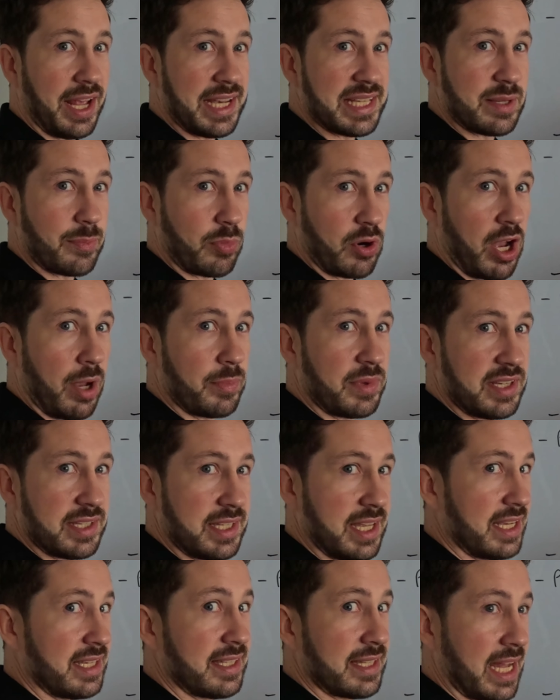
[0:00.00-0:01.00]
as a prompt as
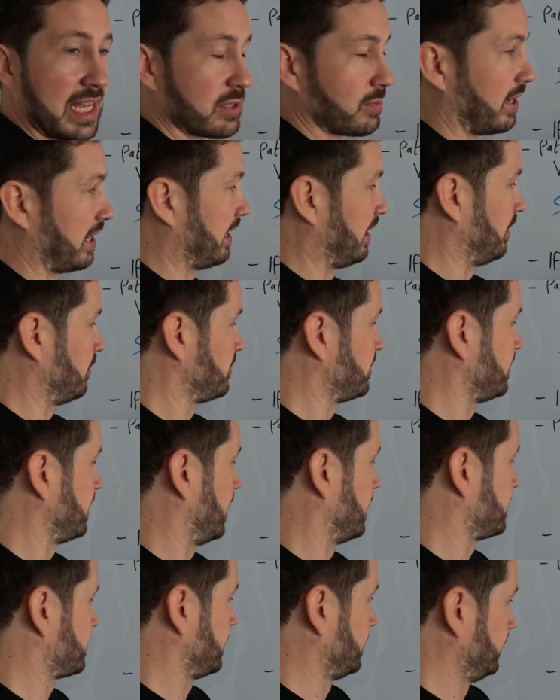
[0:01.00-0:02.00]
this, and that's why it
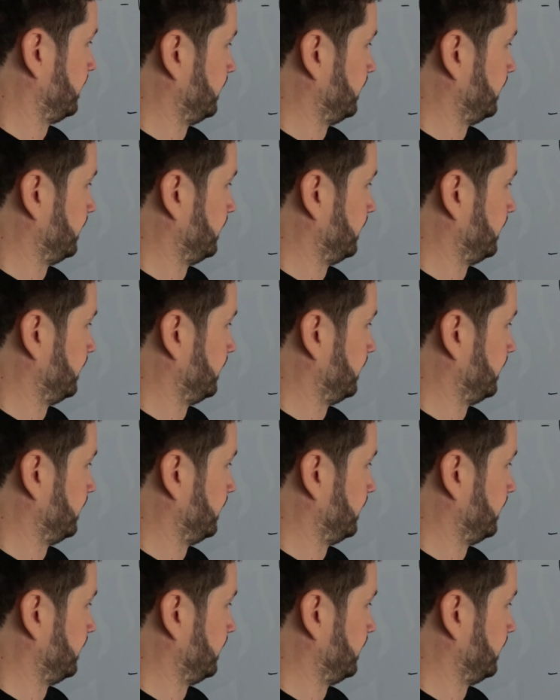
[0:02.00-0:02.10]
hallucinates.